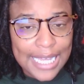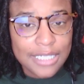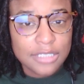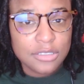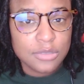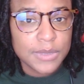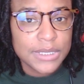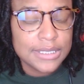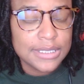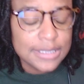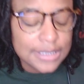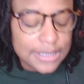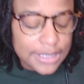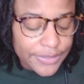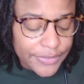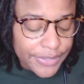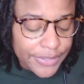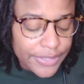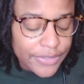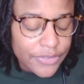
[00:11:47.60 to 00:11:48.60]
is when it's
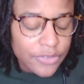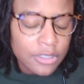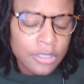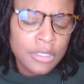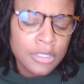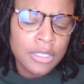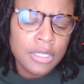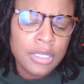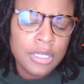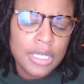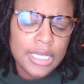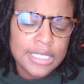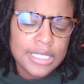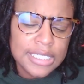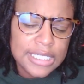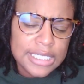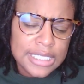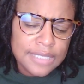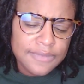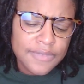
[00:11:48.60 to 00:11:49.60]
serious. And
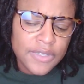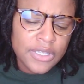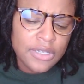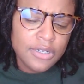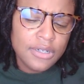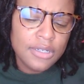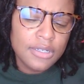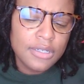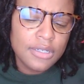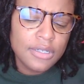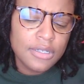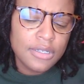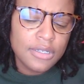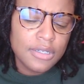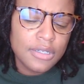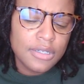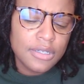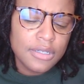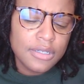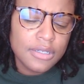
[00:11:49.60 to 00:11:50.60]
even
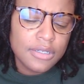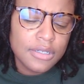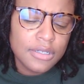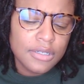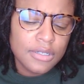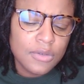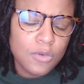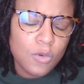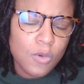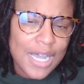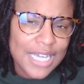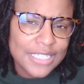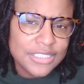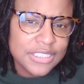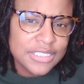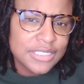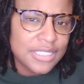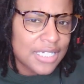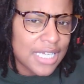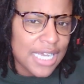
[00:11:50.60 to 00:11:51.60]

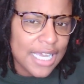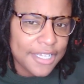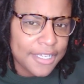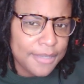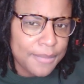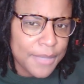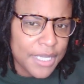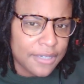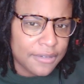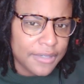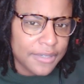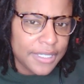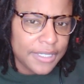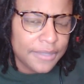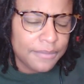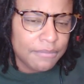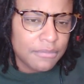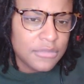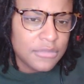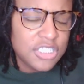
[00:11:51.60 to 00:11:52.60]
watching the documentary,
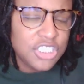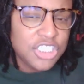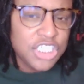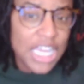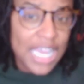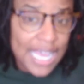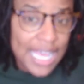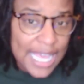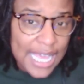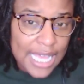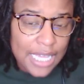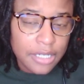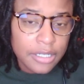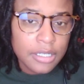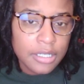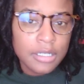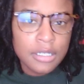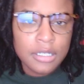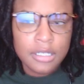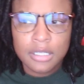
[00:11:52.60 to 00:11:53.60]
Chad
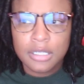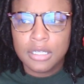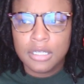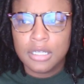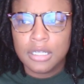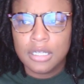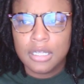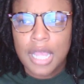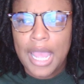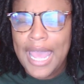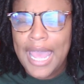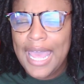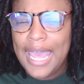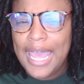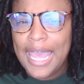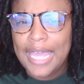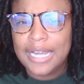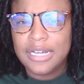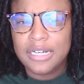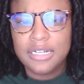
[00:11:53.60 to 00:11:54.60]

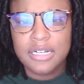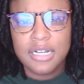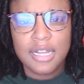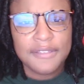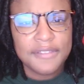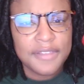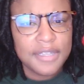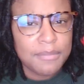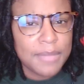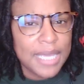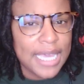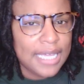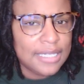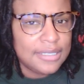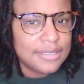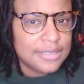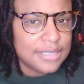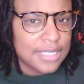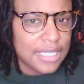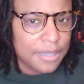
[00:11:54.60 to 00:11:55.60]
had nothing bad
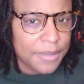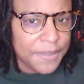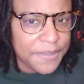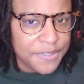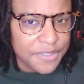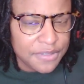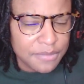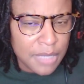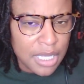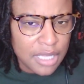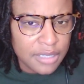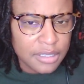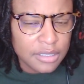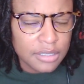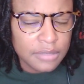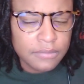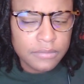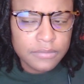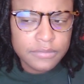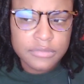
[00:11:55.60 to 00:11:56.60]
to say about his
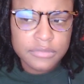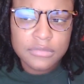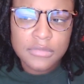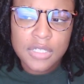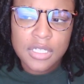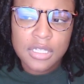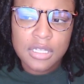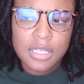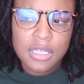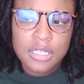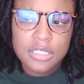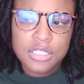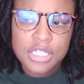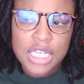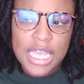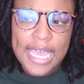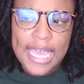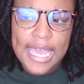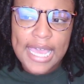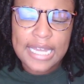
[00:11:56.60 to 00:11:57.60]
mother.
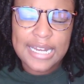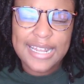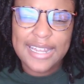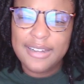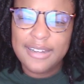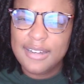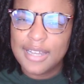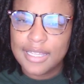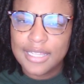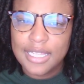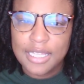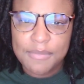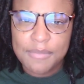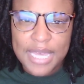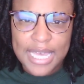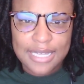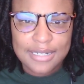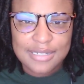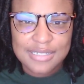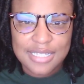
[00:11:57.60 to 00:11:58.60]
Chad had nothing
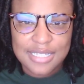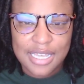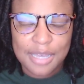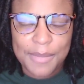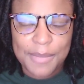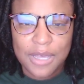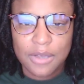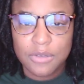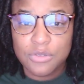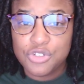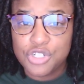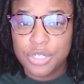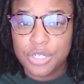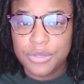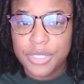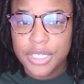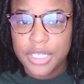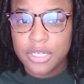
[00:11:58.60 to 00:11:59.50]
bad to say about Jodi